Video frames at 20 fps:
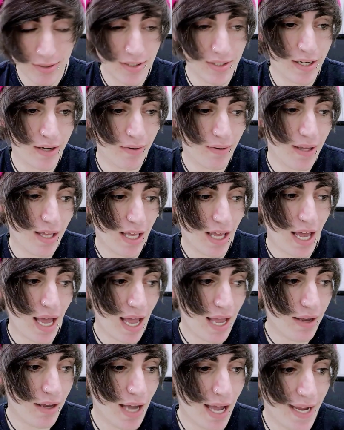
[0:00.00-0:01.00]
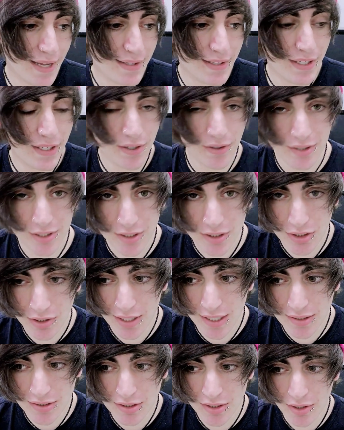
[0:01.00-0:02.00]
So I highly encourage you
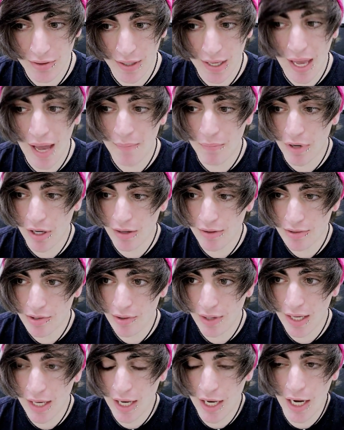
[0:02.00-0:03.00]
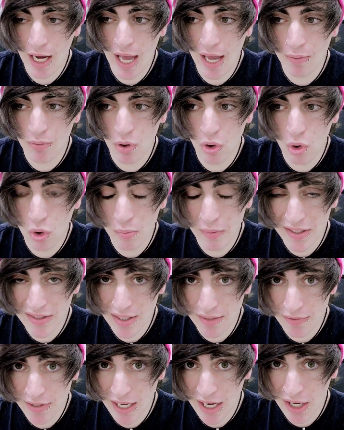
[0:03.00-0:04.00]
guys to do it. I'm gonna do it and I will hold
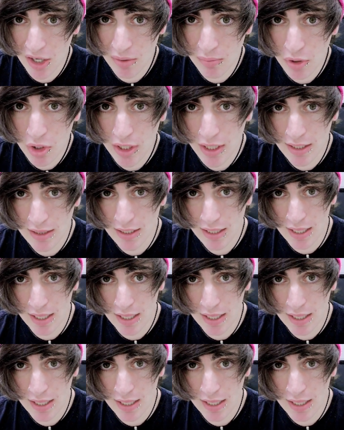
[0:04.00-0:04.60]
myself accountable and